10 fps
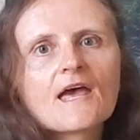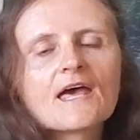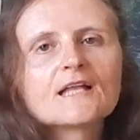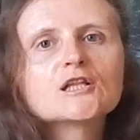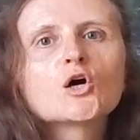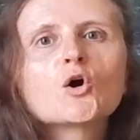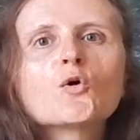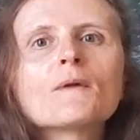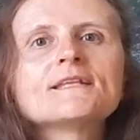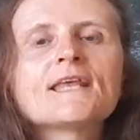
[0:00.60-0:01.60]

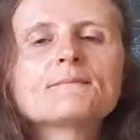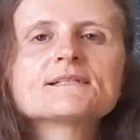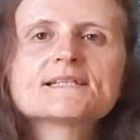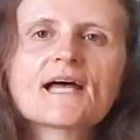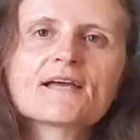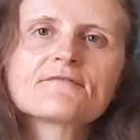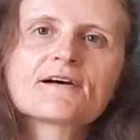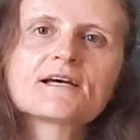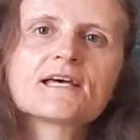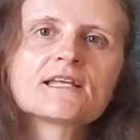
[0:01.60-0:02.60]
Hello, my name is
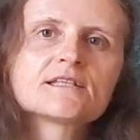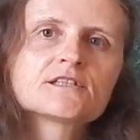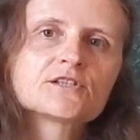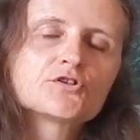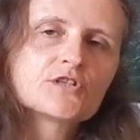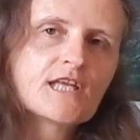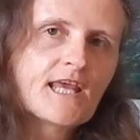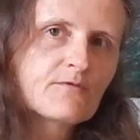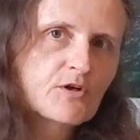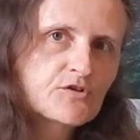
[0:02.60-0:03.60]
Daiva, and
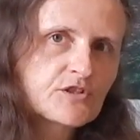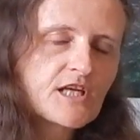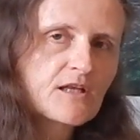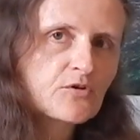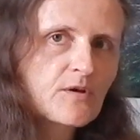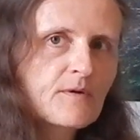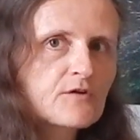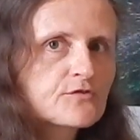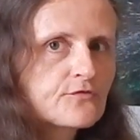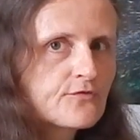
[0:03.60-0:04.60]
today I want to tell you
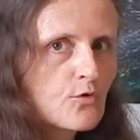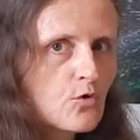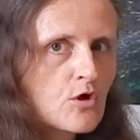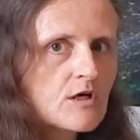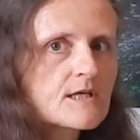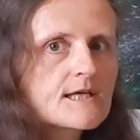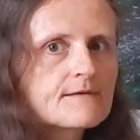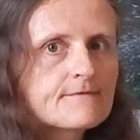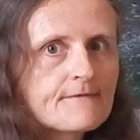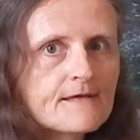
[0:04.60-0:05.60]
about 4
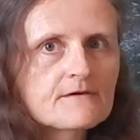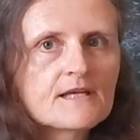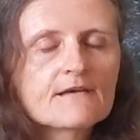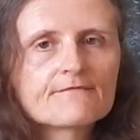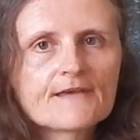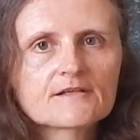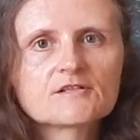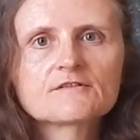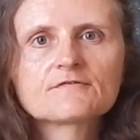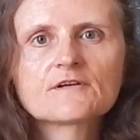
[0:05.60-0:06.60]
very
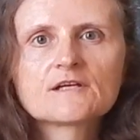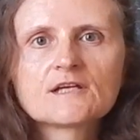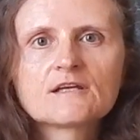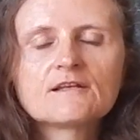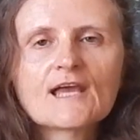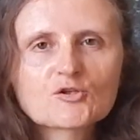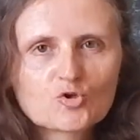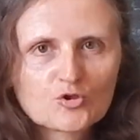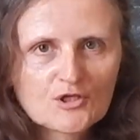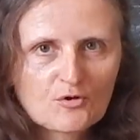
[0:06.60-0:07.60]
effective
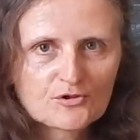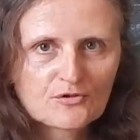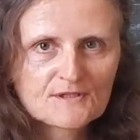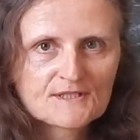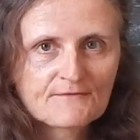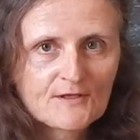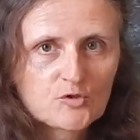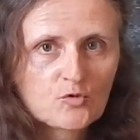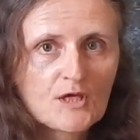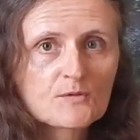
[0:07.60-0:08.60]
natural deodorants
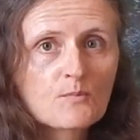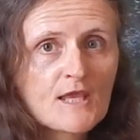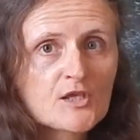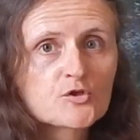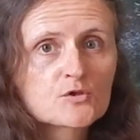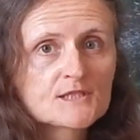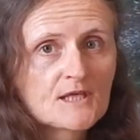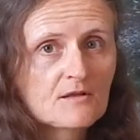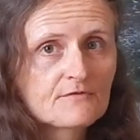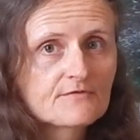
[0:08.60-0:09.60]
that you can make
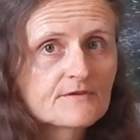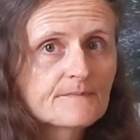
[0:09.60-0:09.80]
yourself.